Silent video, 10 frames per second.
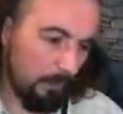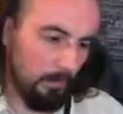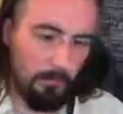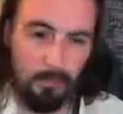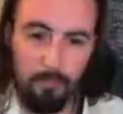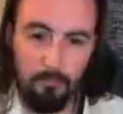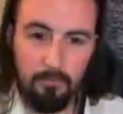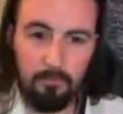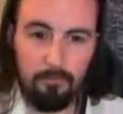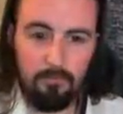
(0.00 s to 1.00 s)
Now,
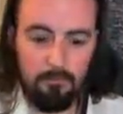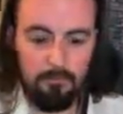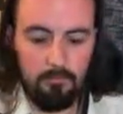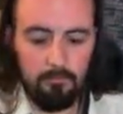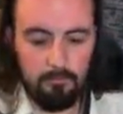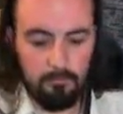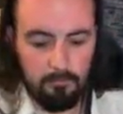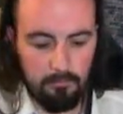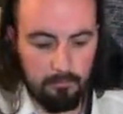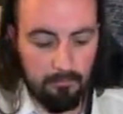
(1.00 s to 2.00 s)

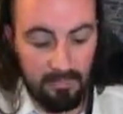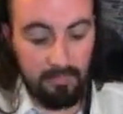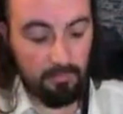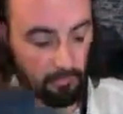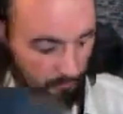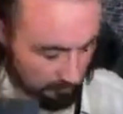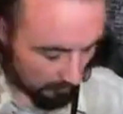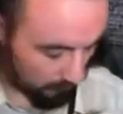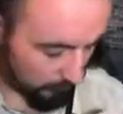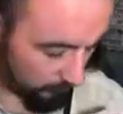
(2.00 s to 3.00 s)
the bases
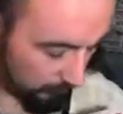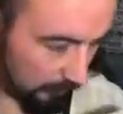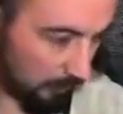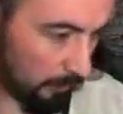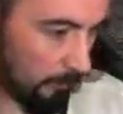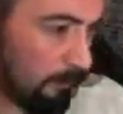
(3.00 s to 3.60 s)
themselves are this kind of